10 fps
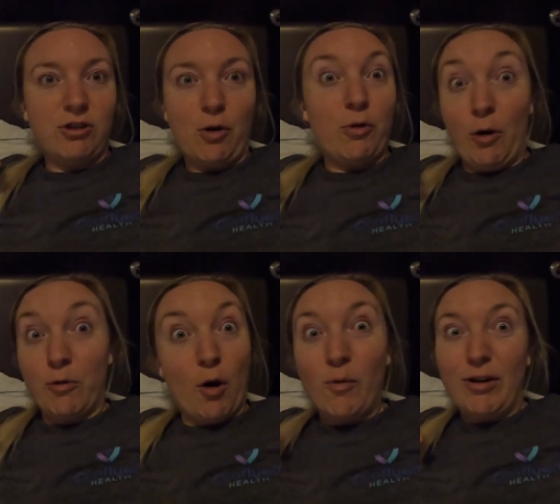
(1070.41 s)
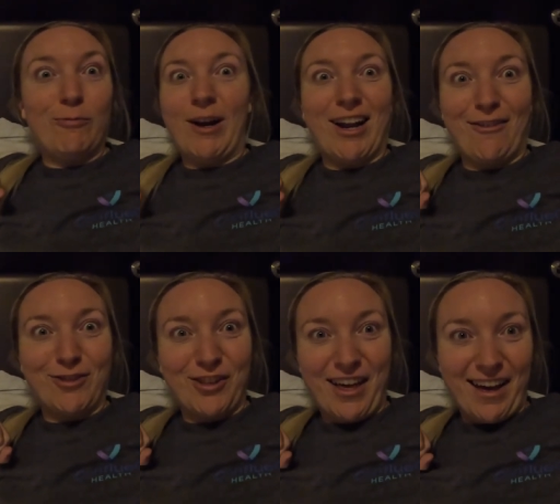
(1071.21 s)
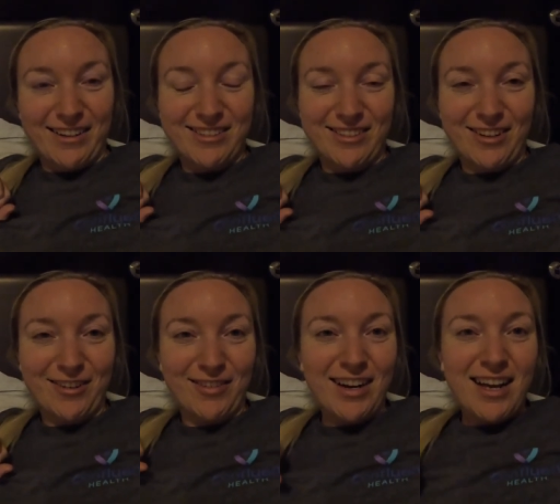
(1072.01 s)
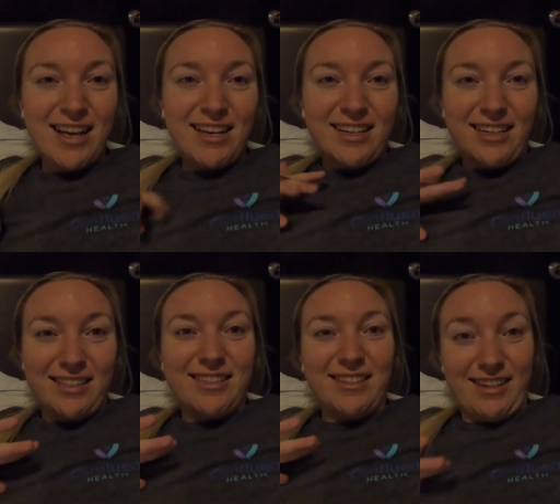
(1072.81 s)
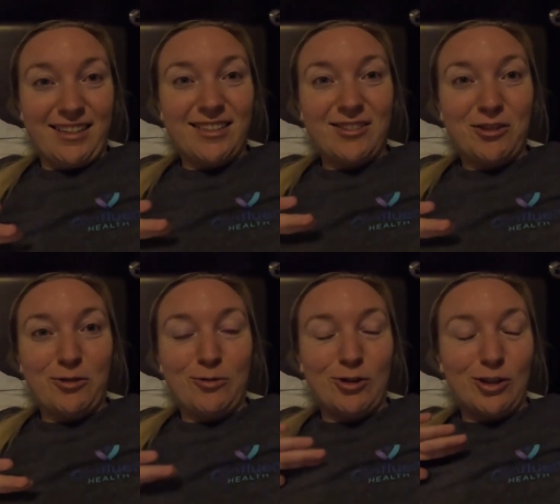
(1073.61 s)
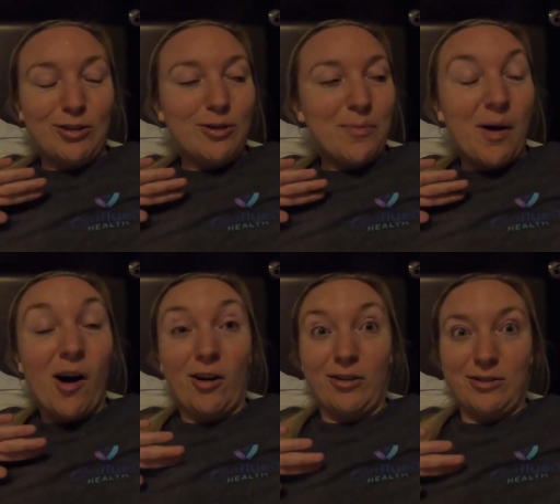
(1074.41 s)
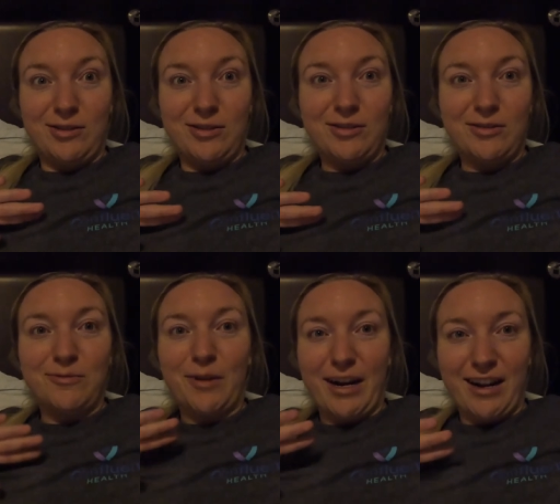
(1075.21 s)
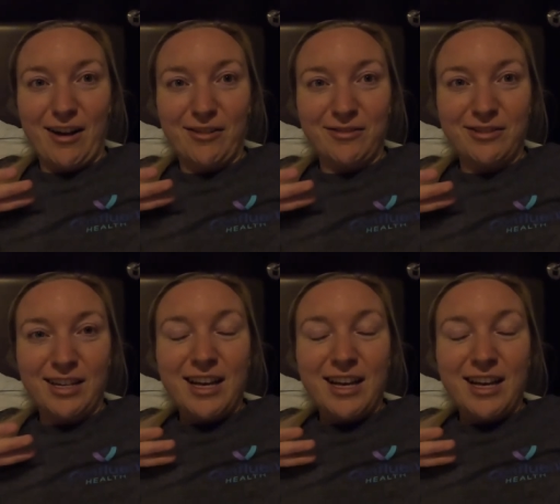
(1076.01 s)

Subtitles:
going right after that, so it's nice to just pause right now